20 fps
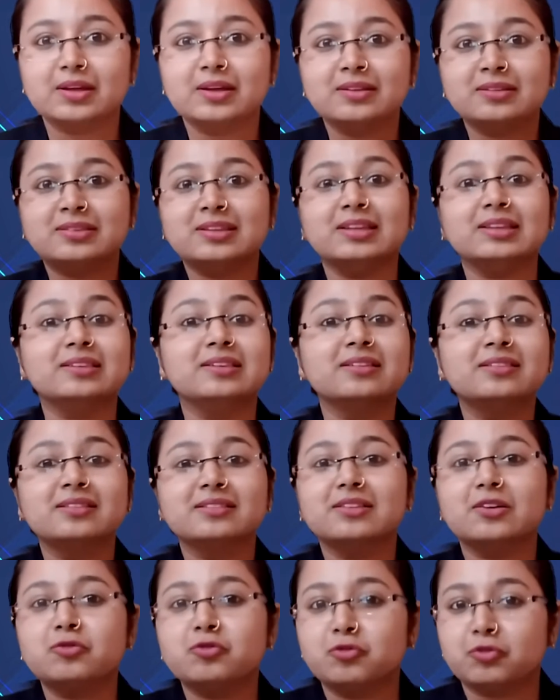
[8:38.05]
See, this is
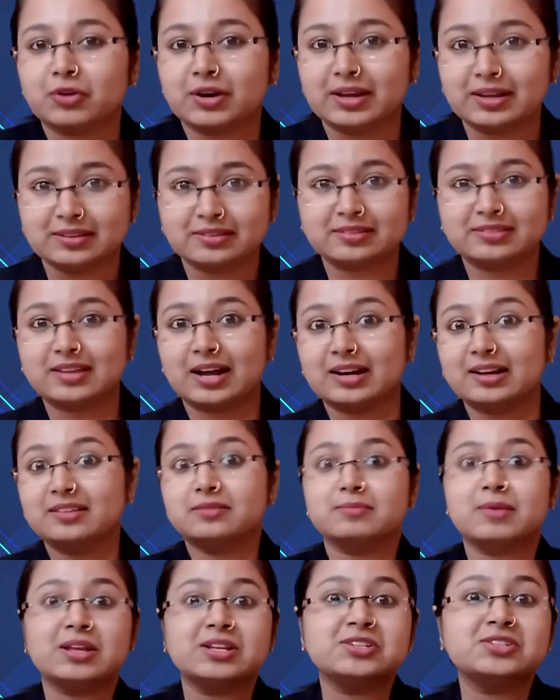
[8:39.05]
a phrase that is
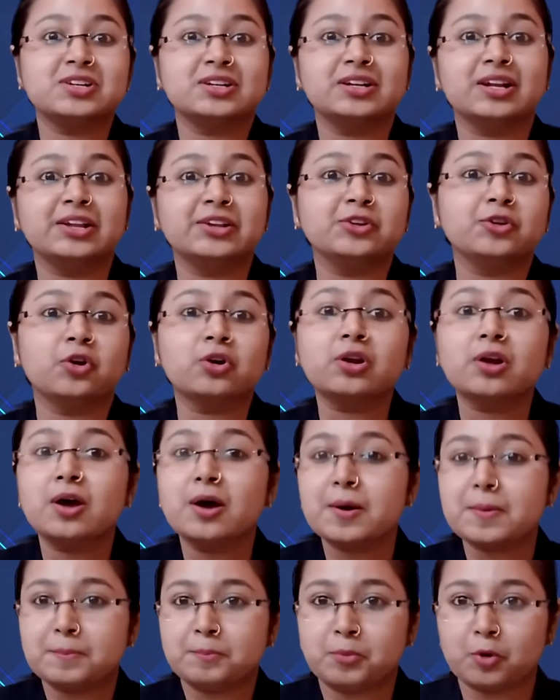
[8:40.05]
mentioned in your
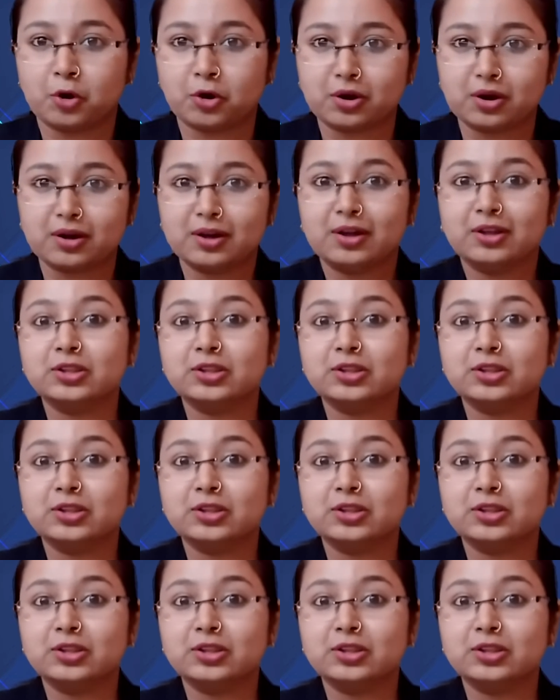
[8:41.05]
book.